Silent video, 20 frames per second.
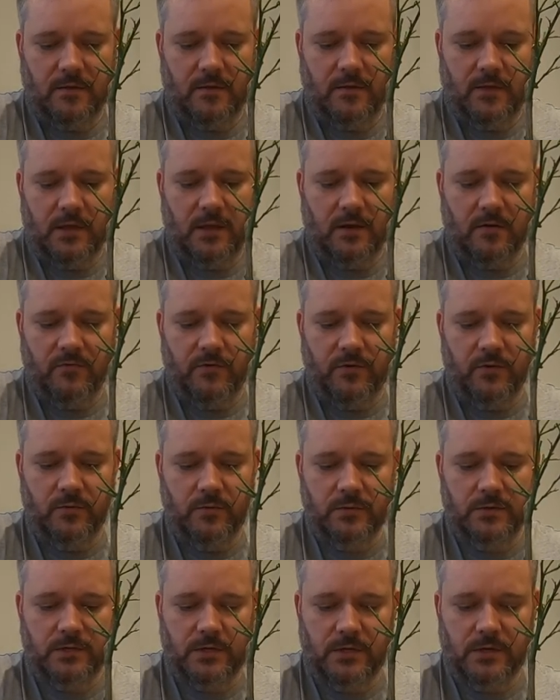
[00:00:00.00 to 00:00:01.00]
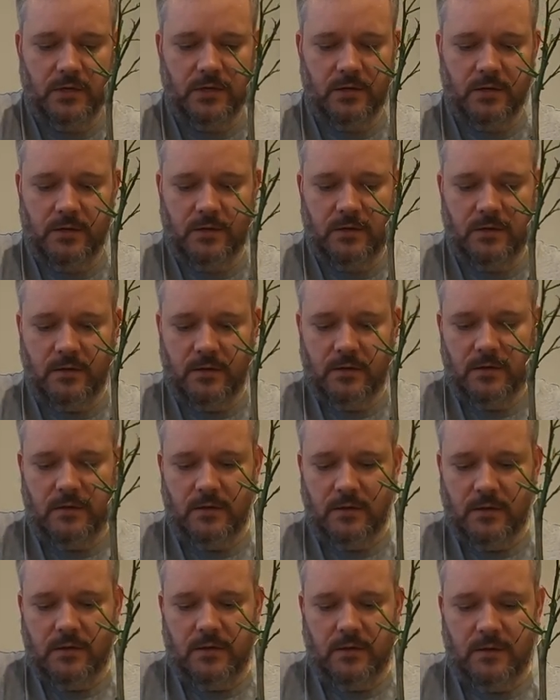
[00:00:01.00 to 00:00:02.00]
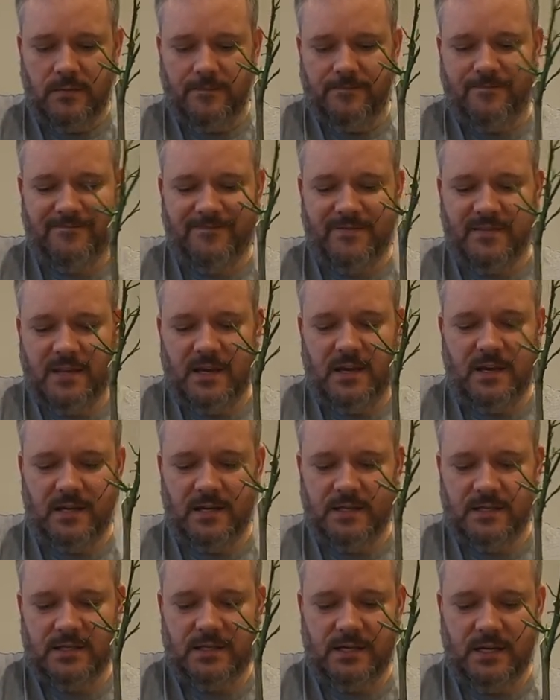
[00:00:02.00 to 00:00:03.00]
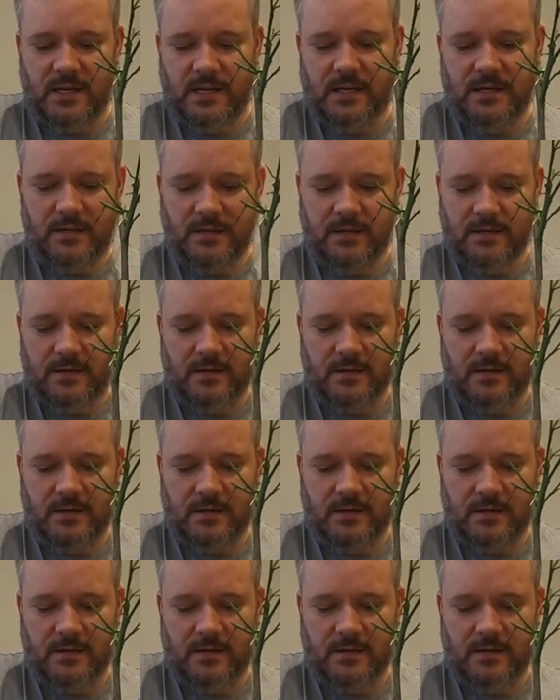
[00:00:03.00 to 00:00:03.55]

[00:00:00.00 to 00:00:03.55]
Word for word: thick roots that I can see